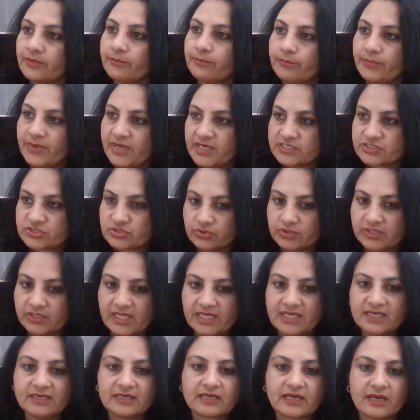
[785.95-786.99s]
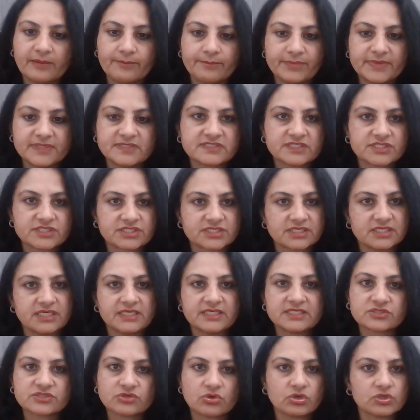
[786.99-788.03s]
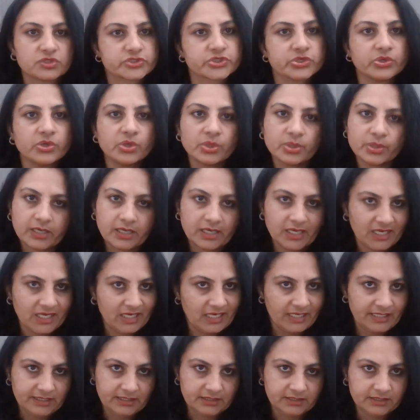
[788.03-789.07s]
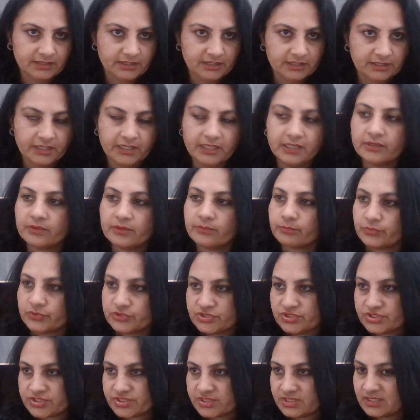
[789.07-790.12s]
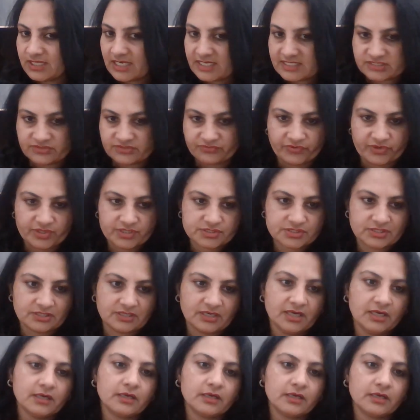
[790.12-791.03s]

based on that compensation is also aligned in the position classification.